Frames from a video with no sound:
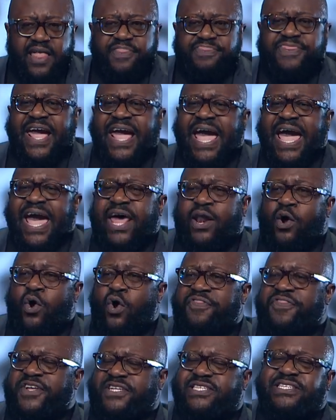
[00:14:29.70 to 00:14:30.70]
They had
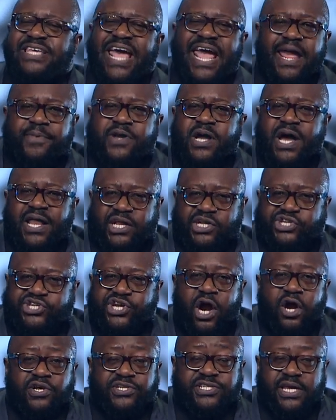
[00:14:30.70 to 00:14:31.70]
on the same color
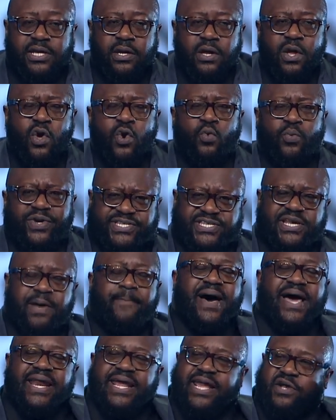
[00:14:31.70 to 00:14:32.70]
jersey with
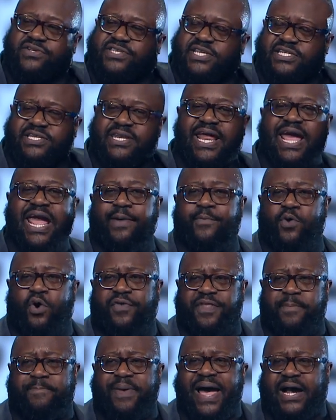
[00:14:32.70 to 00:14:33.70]
somebody else's name
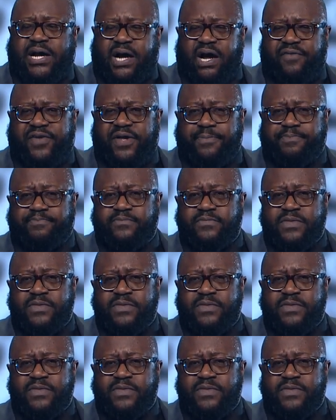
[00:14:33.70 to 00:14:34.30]
on the back of it.